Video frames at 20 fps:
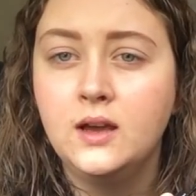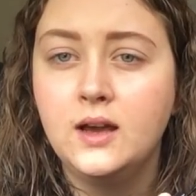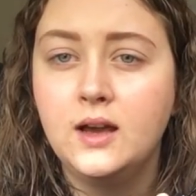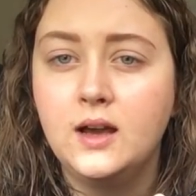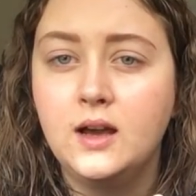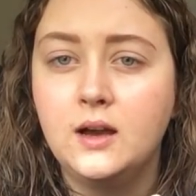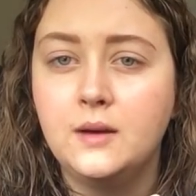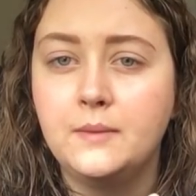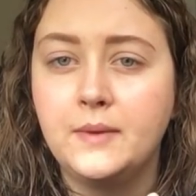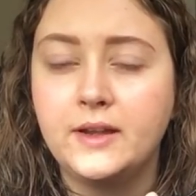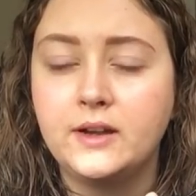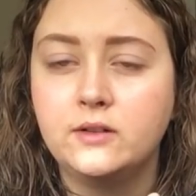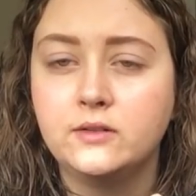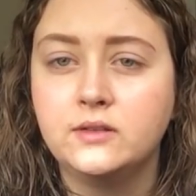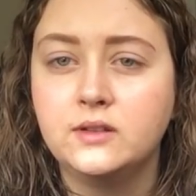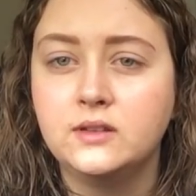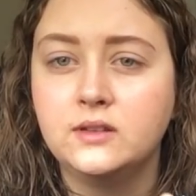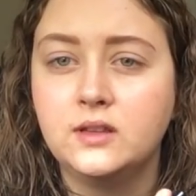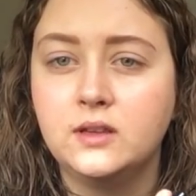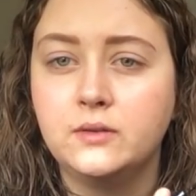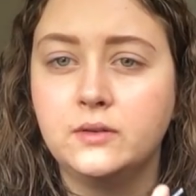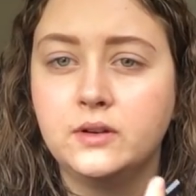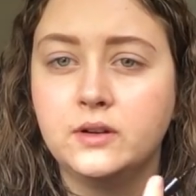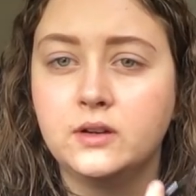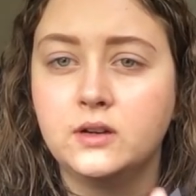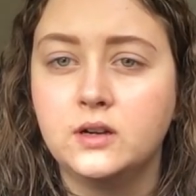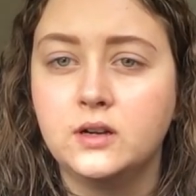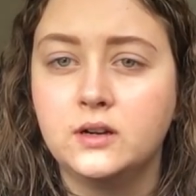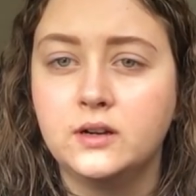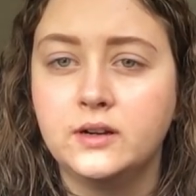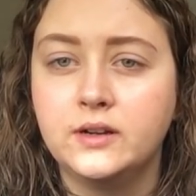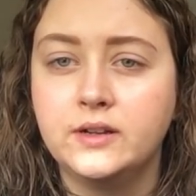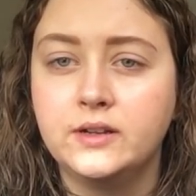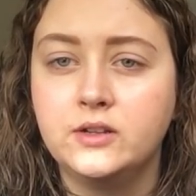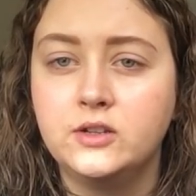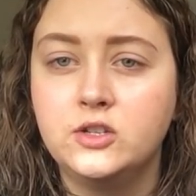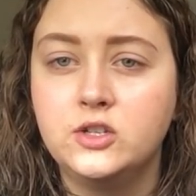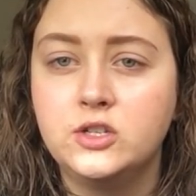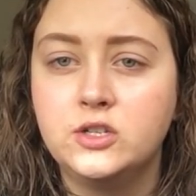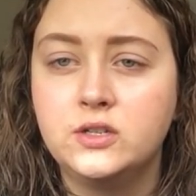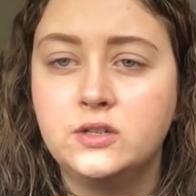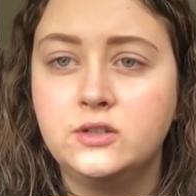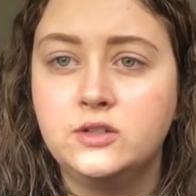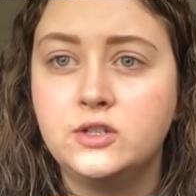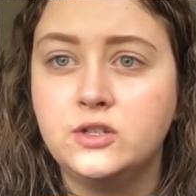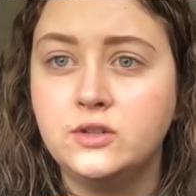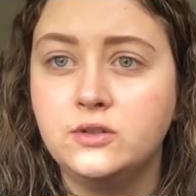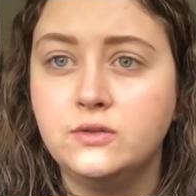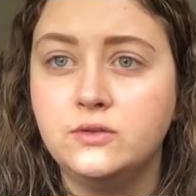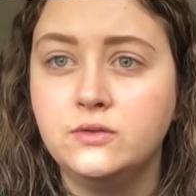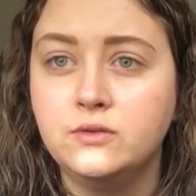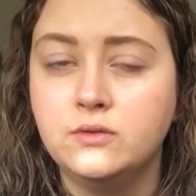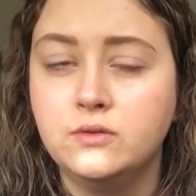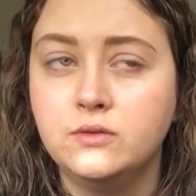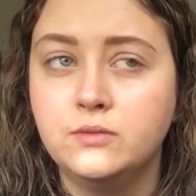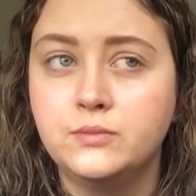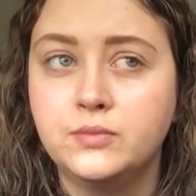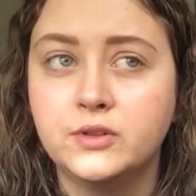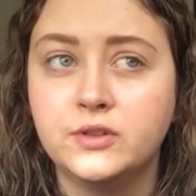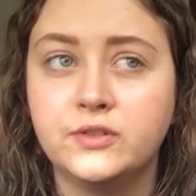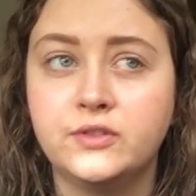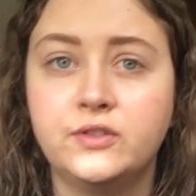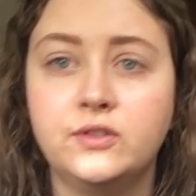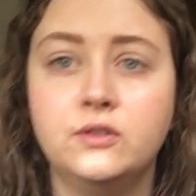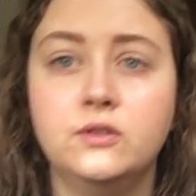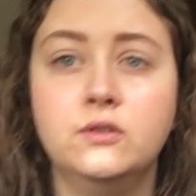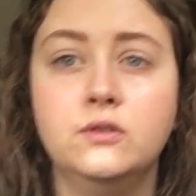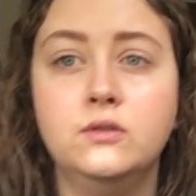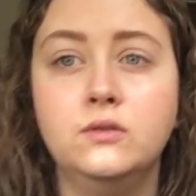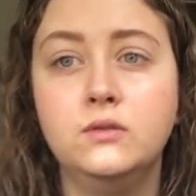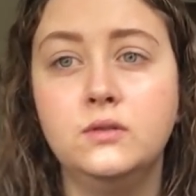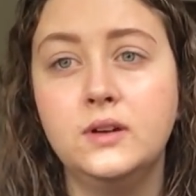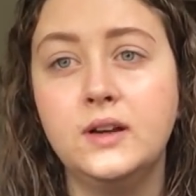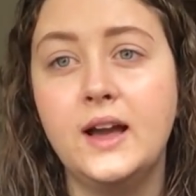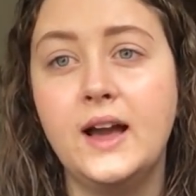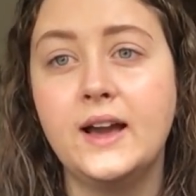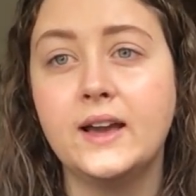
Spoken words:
I don't think they were encouraged to pursue